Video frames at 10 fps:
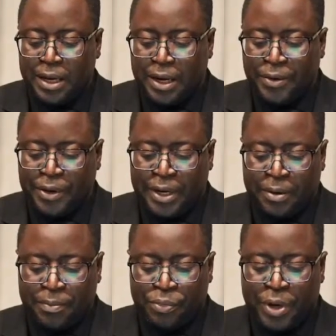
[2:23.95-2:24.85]

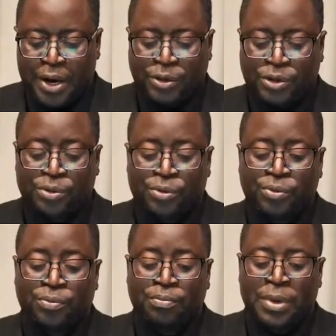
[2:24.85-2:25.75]
area prior to
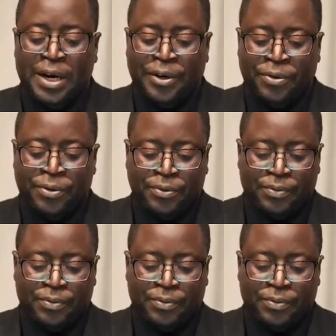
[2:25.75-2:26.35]
burial.